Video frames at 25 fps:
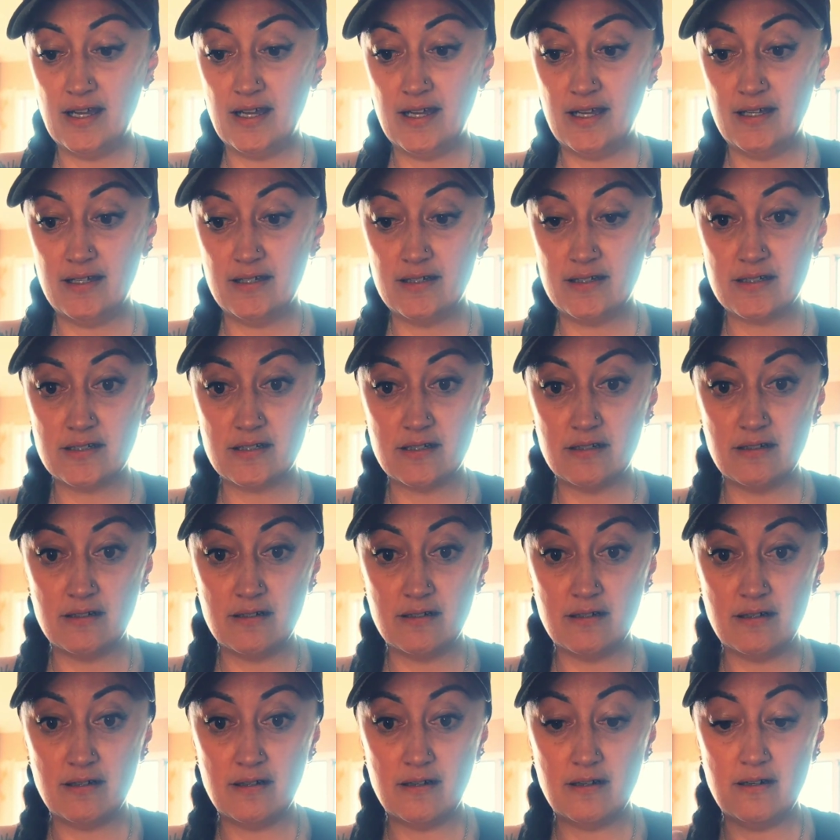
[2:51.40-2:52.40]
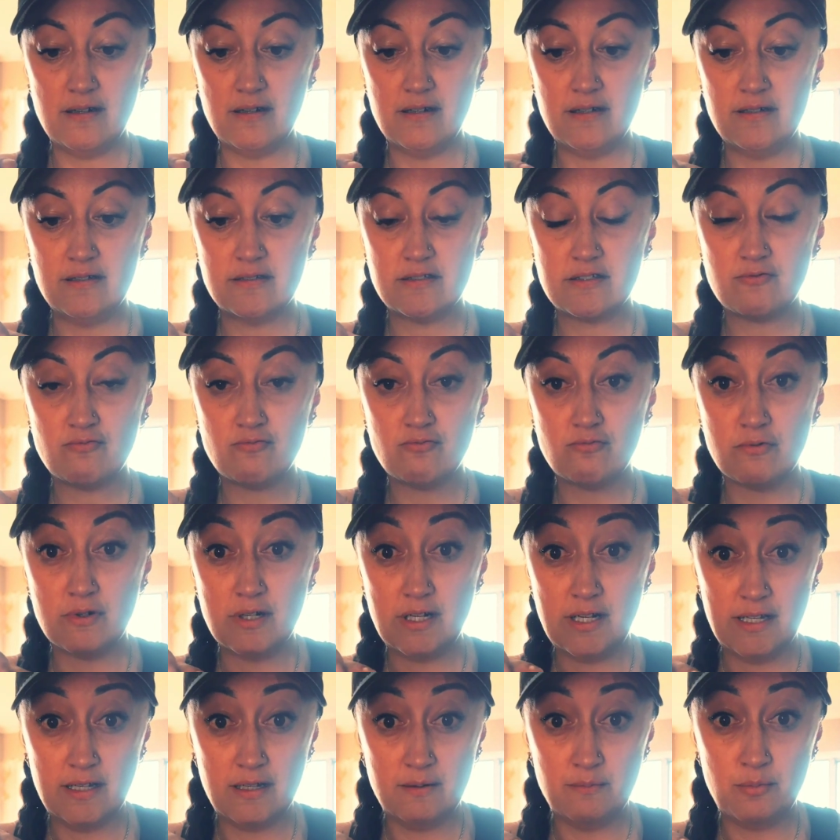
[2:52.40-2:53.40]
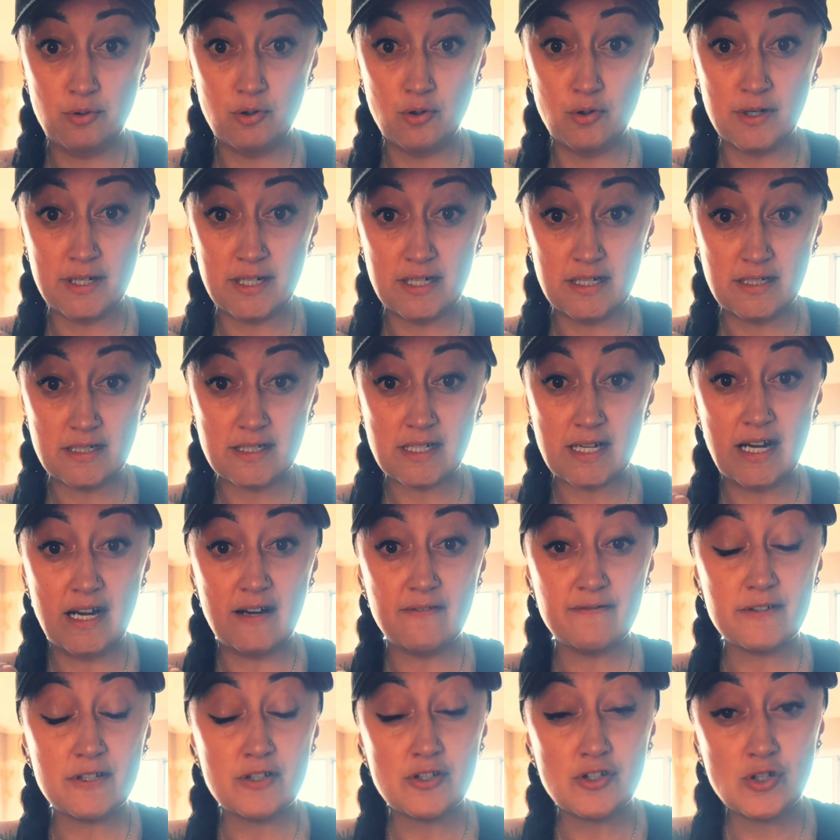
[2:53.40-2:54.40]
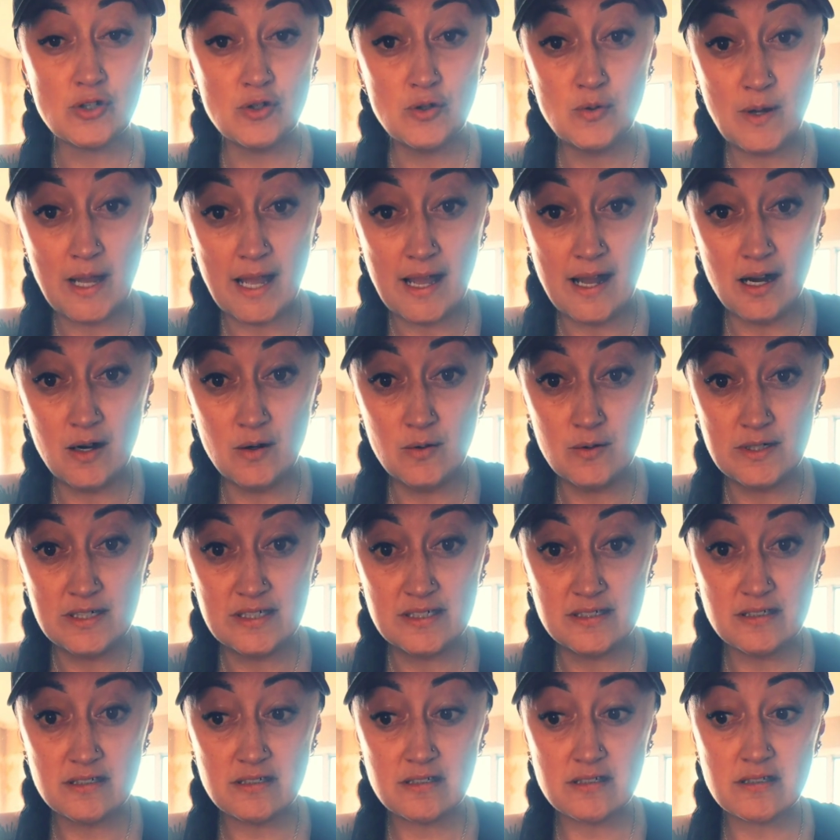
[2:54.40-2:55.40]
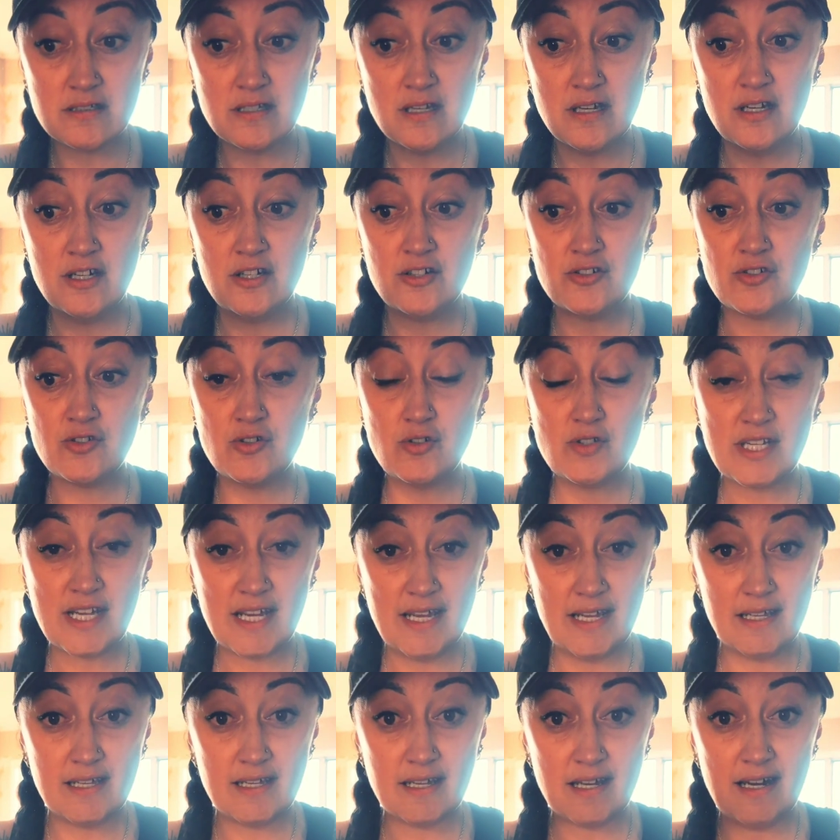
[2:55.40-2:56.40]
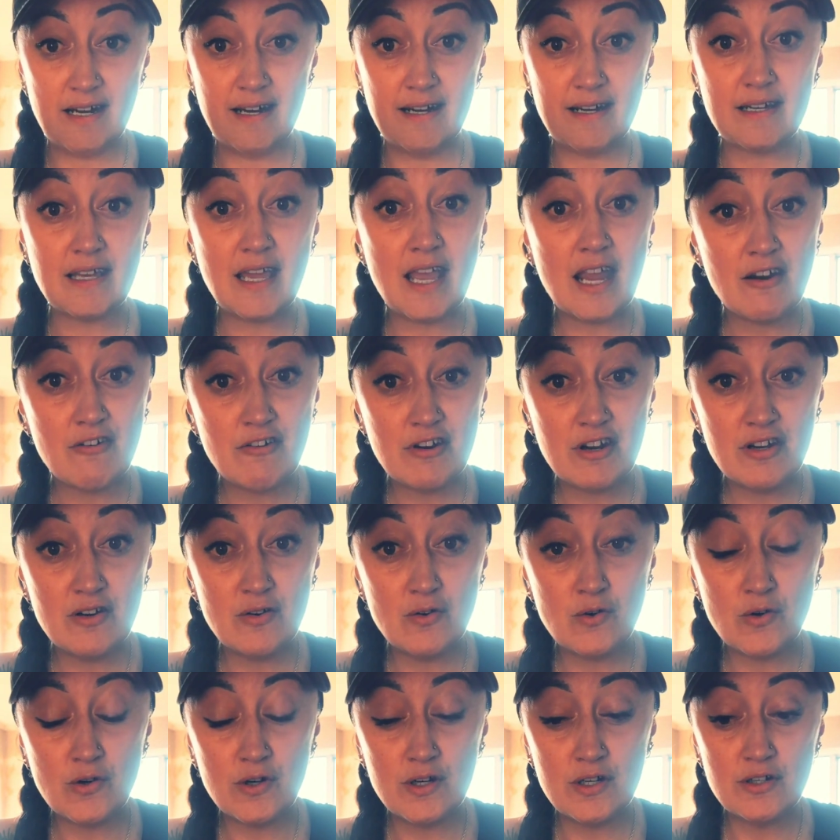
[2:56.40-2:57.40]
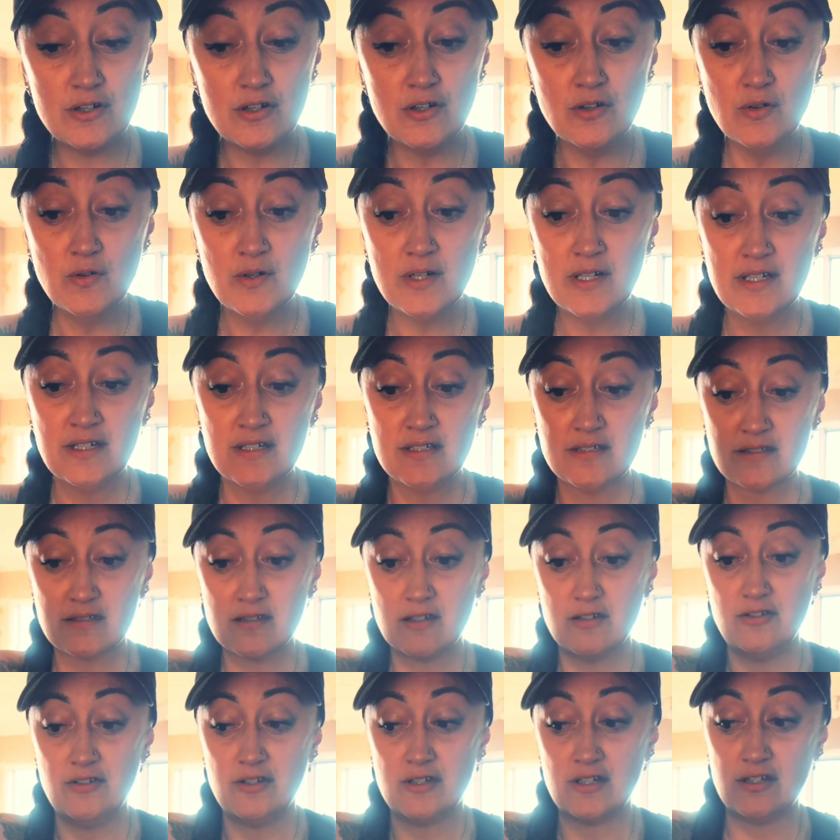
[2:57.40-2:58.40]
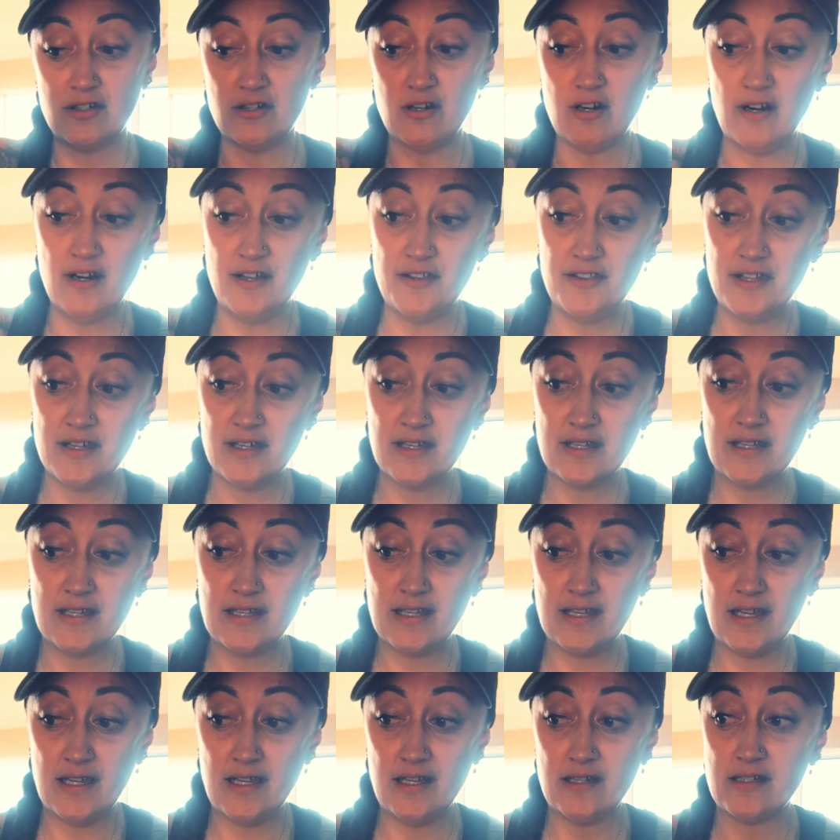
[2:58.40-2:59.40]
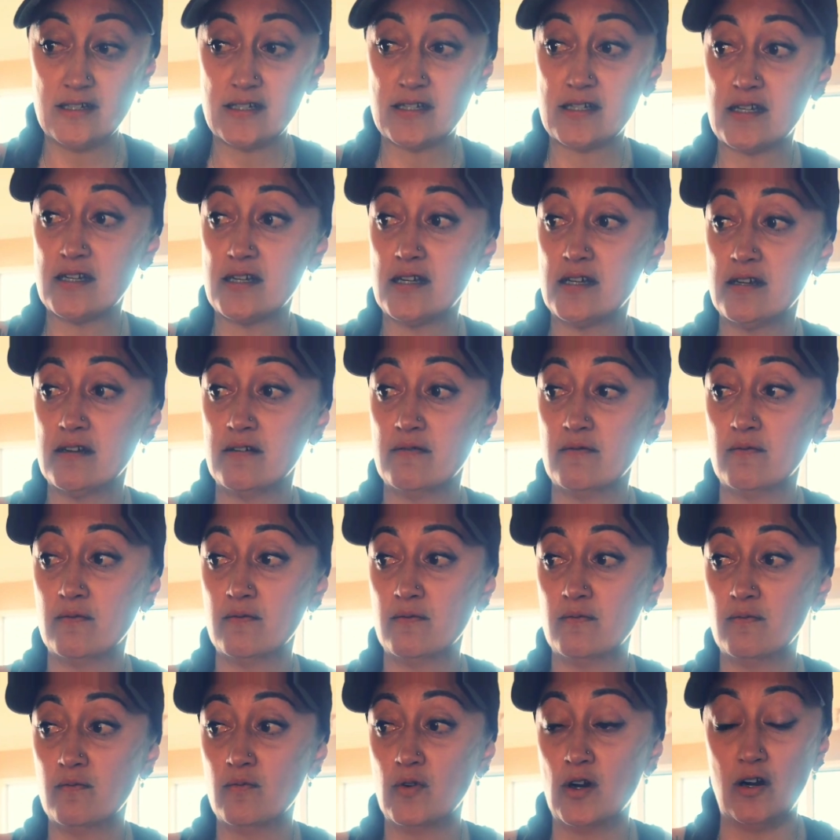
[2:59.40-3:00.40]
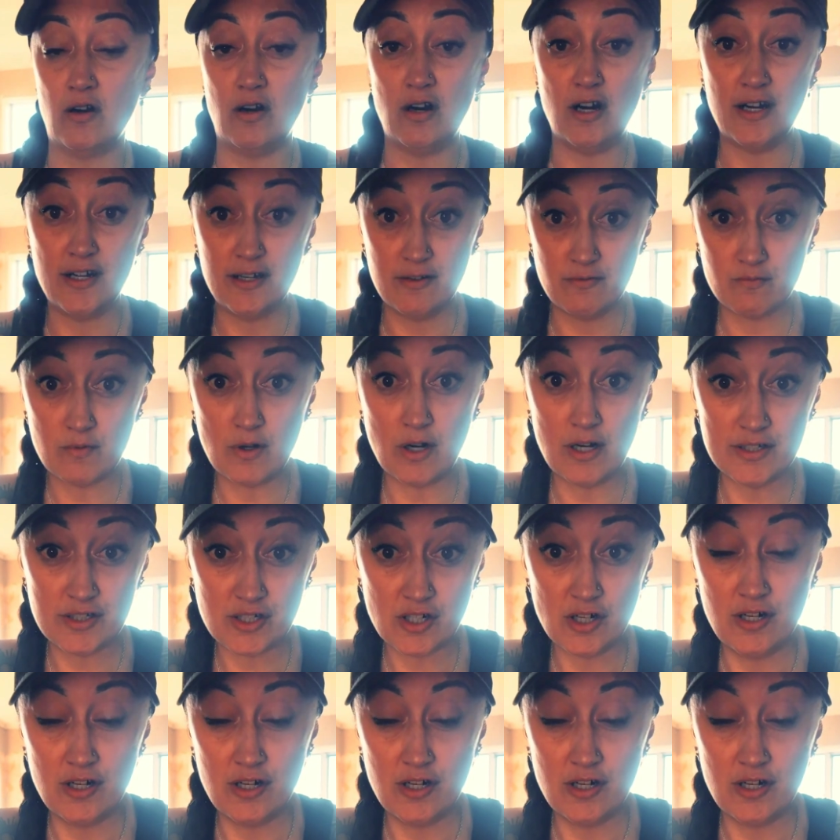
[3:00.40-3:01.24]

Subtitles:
And it's really important after 2 hours to take carrier oil. So you can either get, well, I